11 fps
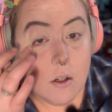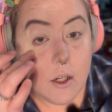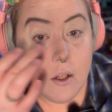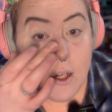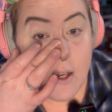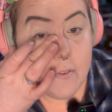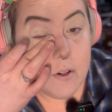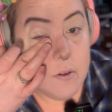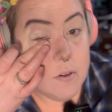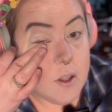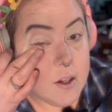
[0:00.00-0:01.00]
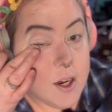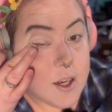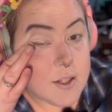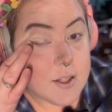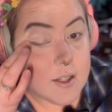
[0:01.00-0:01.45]
And all I have to do
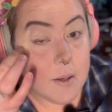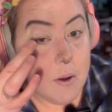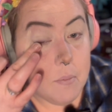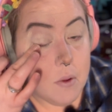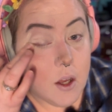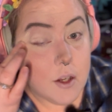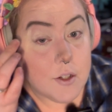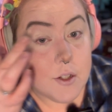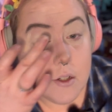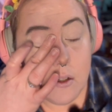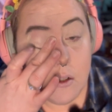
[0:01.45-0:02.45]
next is like my blush.